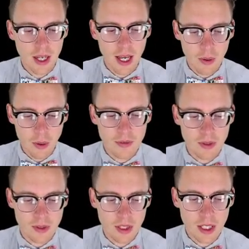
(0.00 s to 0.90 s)

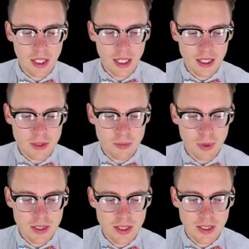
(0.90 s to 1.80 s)
However, it has
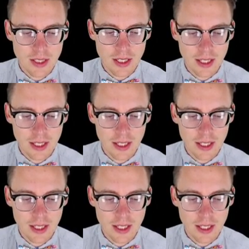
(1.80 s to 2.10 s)
printed